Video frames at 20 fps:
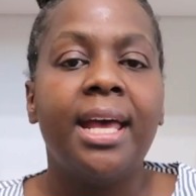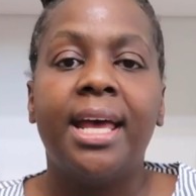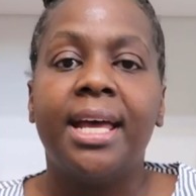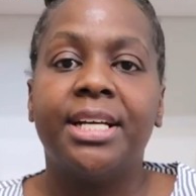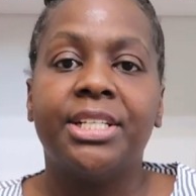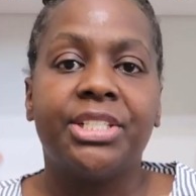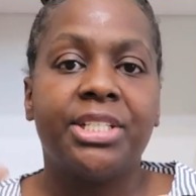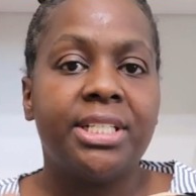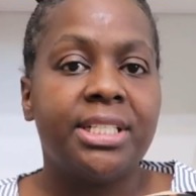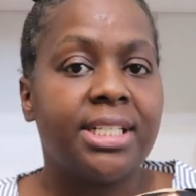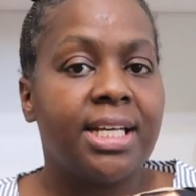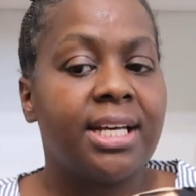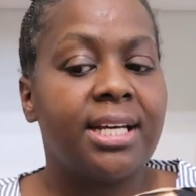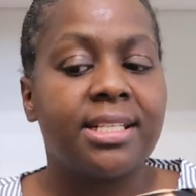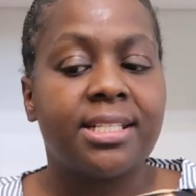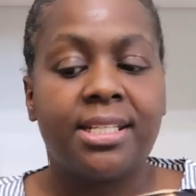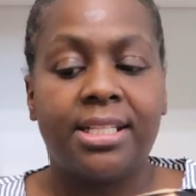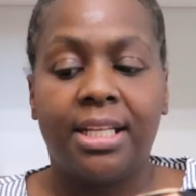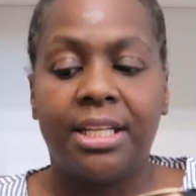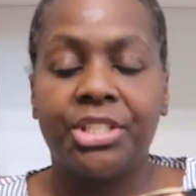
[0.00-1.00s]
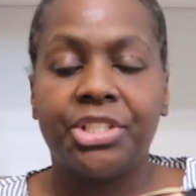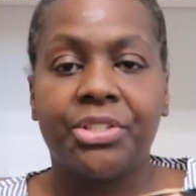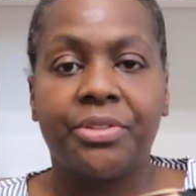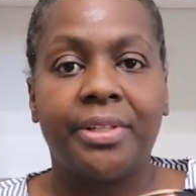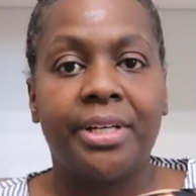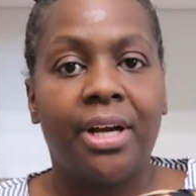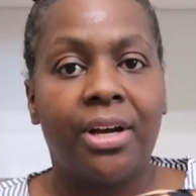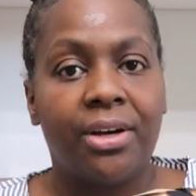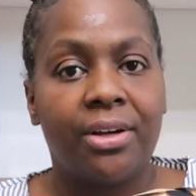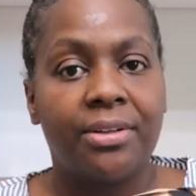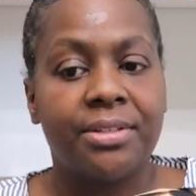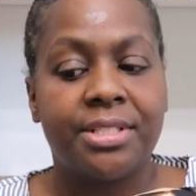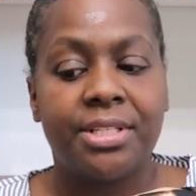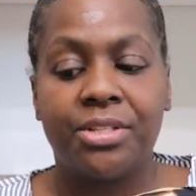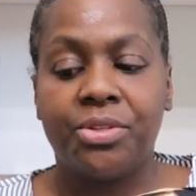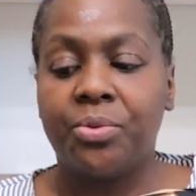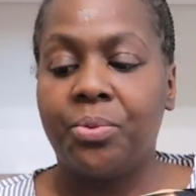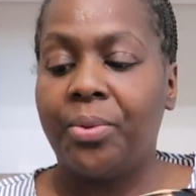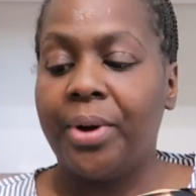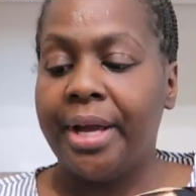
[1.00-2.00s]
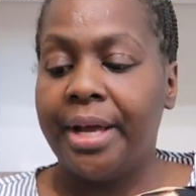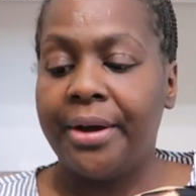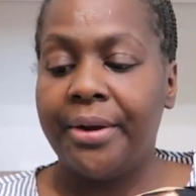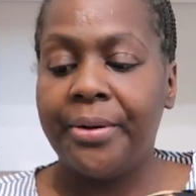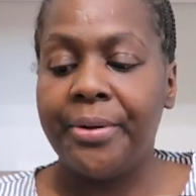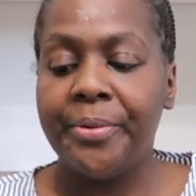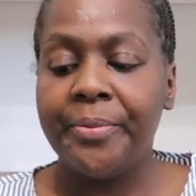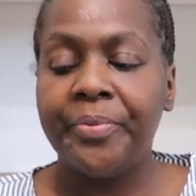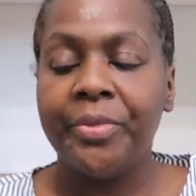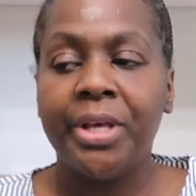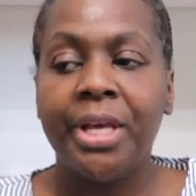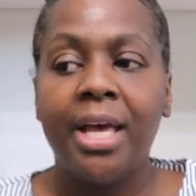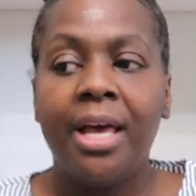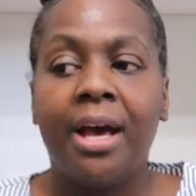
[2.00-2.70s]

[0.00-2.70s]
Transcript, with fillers: and she does luxury hauls as well.